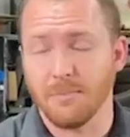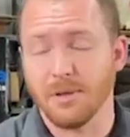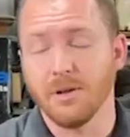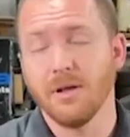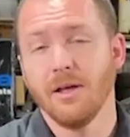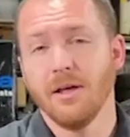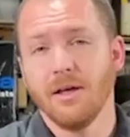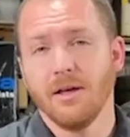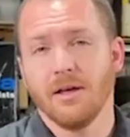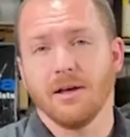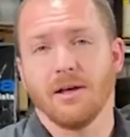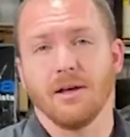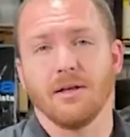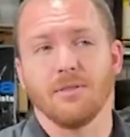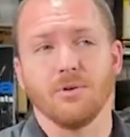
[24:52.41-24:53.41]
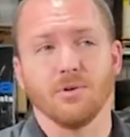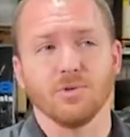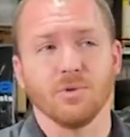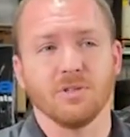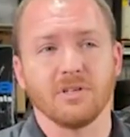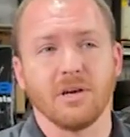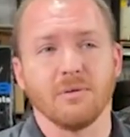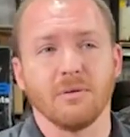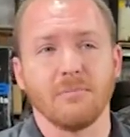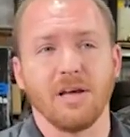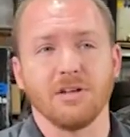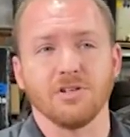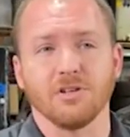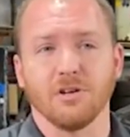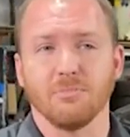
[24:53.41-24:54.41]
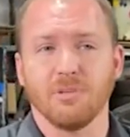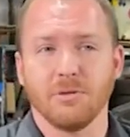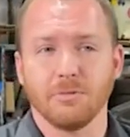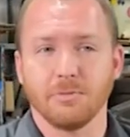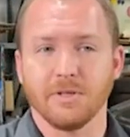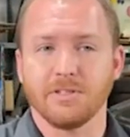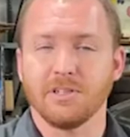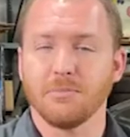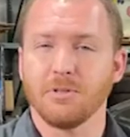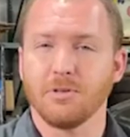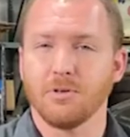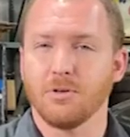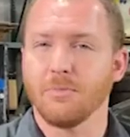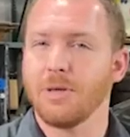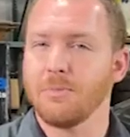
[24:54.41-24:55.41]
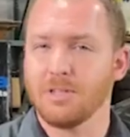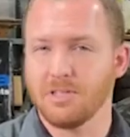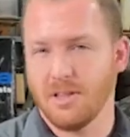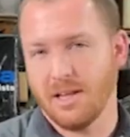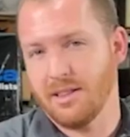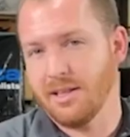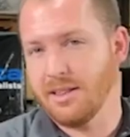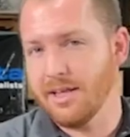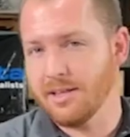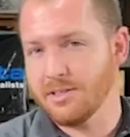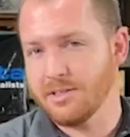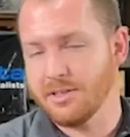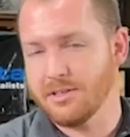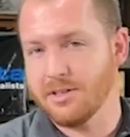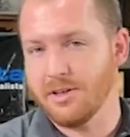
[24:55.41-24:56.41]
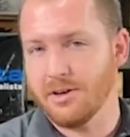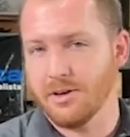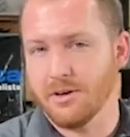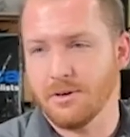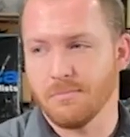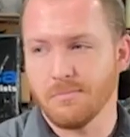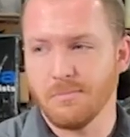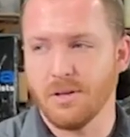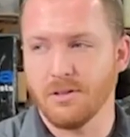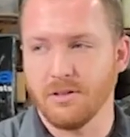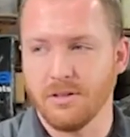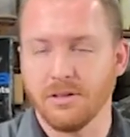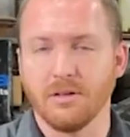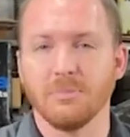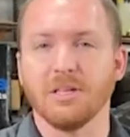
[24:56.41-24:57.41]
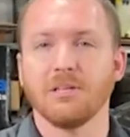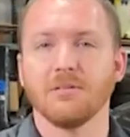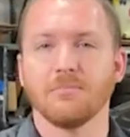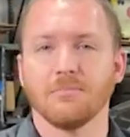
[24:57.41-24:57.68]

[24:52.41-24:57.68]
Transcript: but those ones I would imagine are probably similar or maybe slightly less because they are a little bit